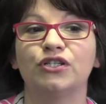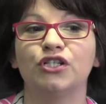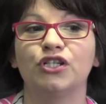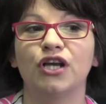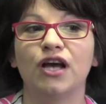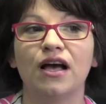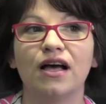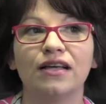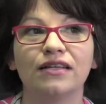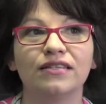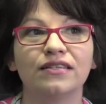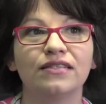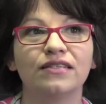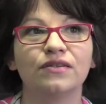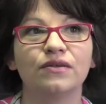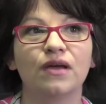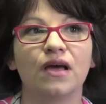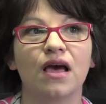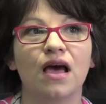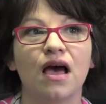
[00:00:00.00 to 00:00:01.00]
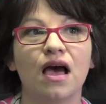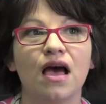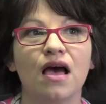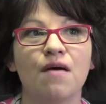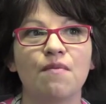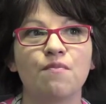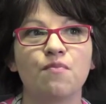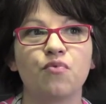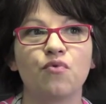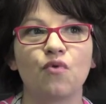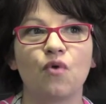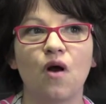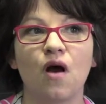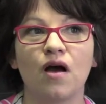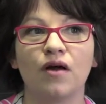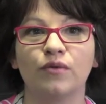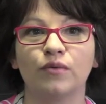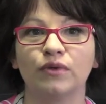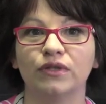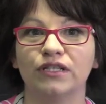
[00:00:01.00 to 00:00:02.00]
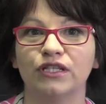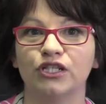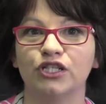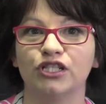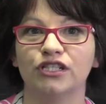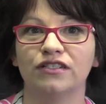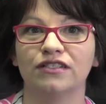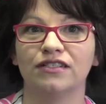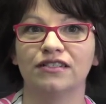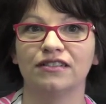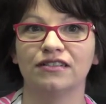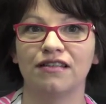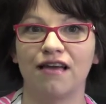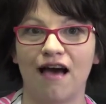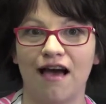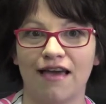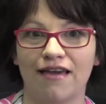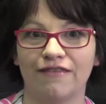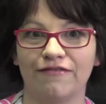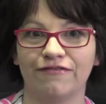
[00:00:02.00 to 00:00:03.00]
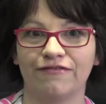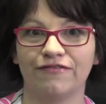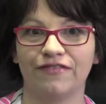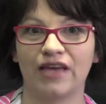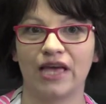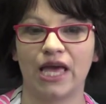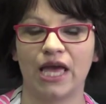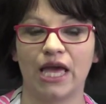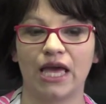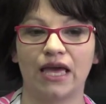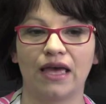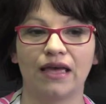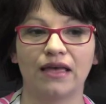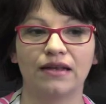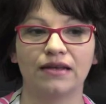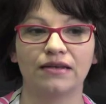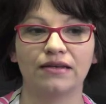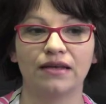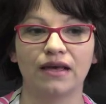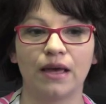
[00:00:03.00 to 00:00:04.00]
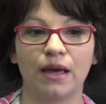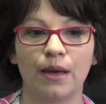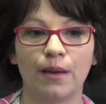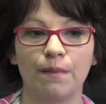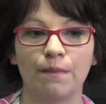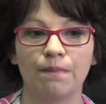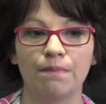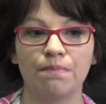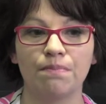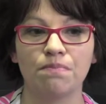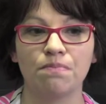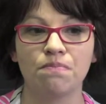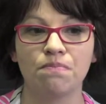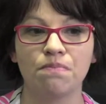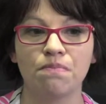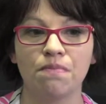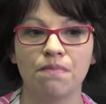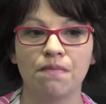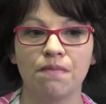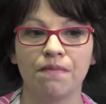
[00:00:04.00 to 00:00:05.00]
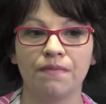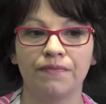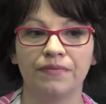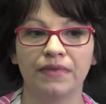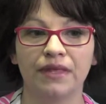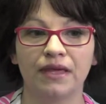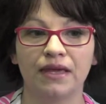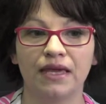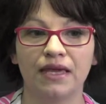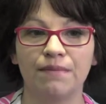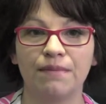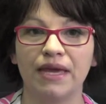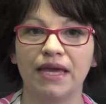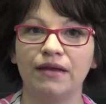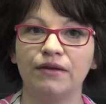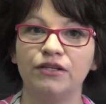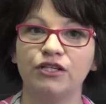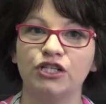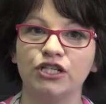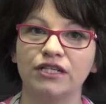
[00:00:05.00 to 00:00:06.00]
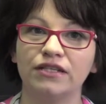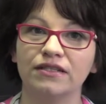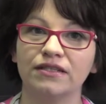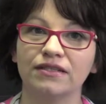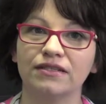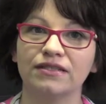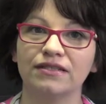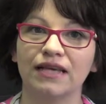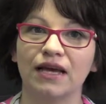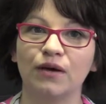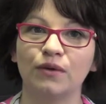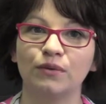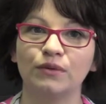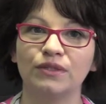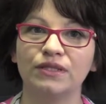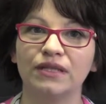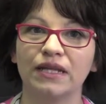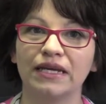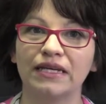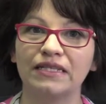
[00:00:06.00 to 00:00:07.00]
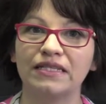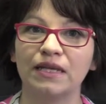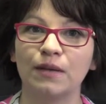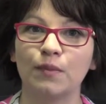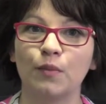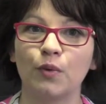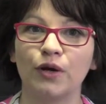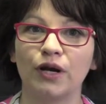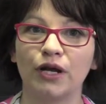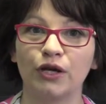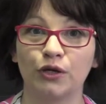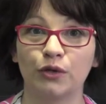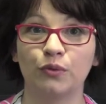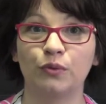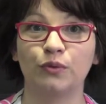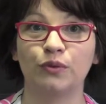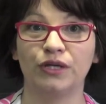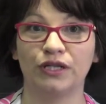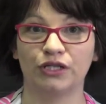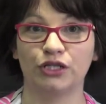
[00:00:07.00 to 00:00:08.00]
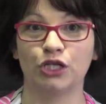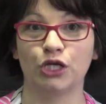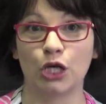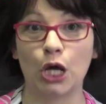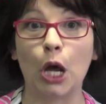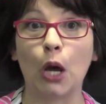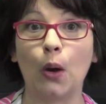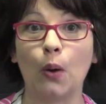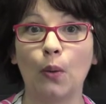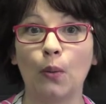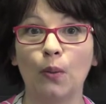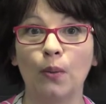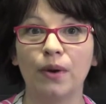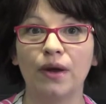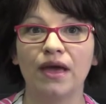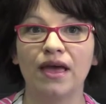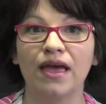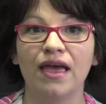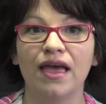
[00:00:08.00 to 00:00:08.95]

just brought religion to life. And he made Jesus sound like someone I could get to know.